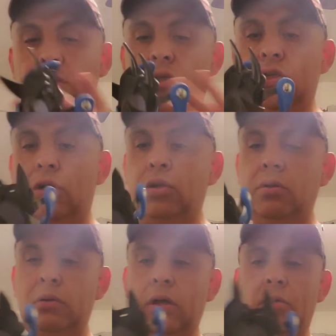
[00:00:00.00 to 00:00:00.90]
These are
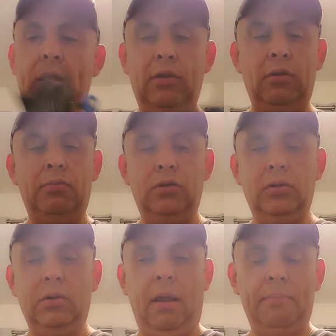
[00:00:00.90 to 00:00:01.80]
kind of like
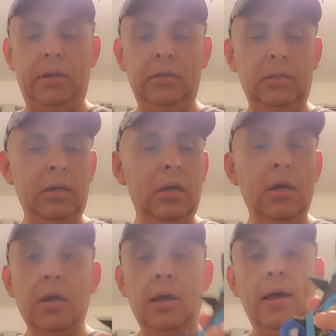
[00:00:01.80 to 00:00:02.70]
universal crampons.
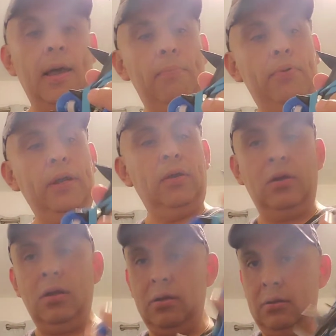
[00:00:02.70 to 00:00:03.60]
Pretty
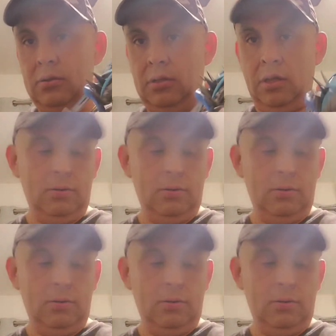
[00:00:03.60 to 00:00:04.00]
good still.